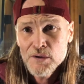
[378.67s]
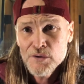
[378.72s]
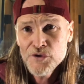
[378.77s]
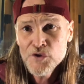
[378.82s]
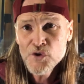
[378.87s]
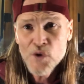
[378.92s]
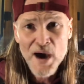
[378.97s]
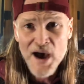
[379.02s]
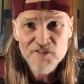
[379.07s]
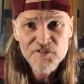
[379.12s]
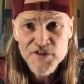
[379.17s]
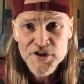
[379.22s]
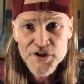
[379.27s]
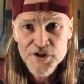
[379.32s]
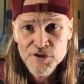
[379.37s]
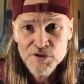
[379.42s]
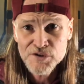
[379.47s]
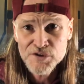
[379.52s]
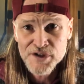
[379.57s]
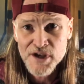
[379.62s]
you have to
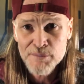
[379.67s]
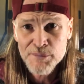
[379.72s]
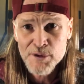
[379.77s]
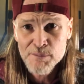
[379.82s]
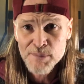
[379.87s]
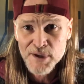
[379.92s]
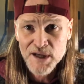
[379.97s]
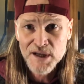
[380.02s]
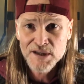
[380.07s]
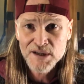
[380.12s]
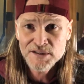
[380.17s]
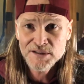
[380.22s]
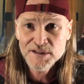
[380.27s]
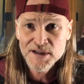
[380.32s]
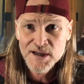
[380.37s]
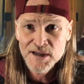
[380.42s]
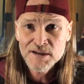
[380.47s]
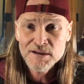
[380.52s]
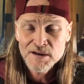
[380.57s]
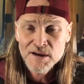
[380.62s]
do something, because
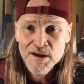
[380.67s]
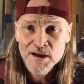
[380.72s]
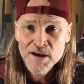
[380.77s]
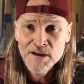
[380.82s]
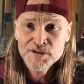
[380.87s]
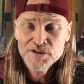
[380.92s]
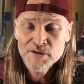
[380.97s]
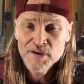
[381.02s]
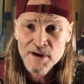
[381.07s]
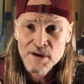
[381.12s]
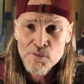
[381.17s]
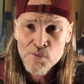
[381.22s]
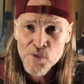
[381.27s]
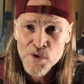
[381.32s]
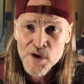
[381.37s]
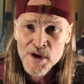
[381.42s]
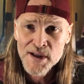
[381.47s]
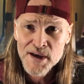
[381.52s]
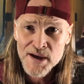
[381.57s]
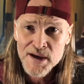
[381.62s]
it
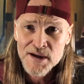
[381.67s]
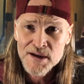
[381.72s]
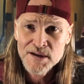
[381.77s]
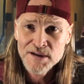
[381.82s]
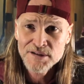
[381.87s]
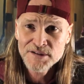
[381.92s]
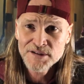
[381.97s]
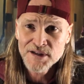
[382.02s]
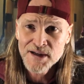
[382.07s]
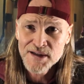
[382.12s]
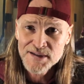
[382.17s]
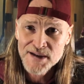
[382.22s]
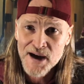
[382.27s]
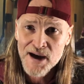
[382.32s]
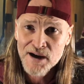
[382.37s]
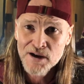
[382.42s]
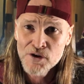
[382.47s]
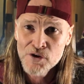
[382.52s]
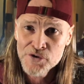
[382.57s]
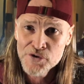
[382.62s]
really is an
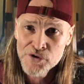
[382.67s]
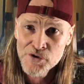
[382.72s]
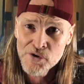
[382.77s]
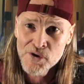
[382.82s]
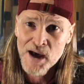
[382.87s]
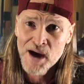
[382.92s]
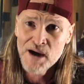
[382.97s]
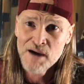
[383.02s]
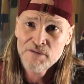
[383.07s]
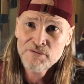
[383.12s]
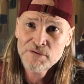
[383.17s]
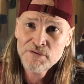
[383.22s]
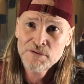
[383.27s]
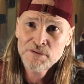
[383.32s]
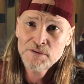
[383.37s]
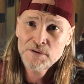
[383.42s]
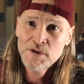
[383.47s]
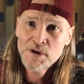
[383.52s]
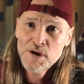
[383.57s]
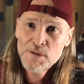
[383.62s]
attack on your life.
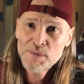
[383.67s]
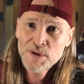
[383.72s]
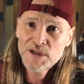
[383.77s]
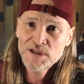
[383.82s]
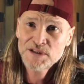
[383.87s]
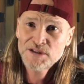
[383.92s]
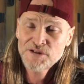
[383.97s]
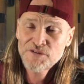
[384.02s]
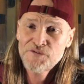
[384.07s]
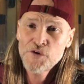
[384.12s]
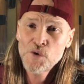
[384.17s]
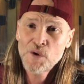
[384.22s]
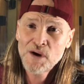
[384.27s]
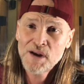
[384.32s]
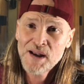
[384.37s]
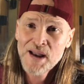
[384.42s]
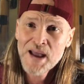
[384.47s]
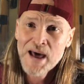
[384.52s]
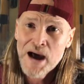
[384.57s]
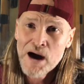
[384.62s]
Because if you
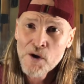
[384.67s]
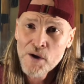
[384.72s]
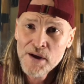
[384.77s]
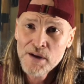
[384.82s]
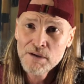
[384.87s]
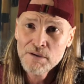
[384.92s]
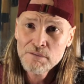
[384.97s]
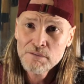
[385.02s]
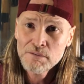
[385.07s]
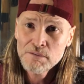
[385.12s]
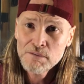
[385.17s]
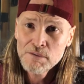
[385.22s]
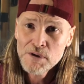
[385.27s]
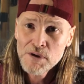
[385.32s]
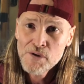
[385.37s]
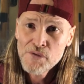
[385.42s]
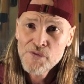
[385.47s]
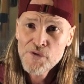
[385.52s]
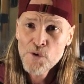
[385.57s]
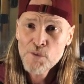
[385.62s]
allow it,
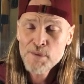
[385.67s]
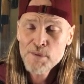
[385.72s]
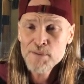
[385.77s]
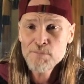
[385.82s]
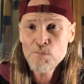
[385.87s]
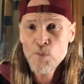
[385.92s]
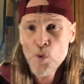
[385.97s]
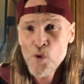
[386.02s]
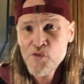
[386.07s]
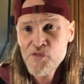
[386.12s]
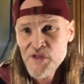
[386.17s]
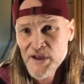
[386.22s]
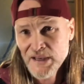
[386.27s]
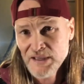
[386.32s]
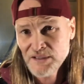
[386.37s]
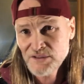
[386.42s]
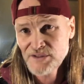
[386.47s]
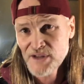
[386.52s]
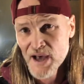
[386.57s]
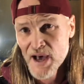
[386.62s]
there will be more
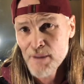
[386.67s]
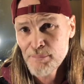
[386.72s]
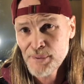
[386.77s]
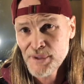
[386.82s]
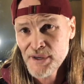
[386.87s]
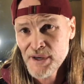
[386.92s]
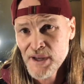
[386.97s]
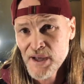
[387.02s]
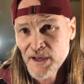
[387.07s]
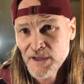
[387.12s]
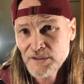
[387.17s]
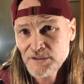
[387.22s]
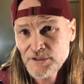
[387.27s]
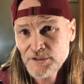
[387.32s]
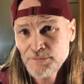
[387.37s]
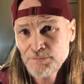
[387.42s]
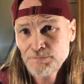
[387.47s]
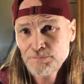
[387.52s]
things to happen next.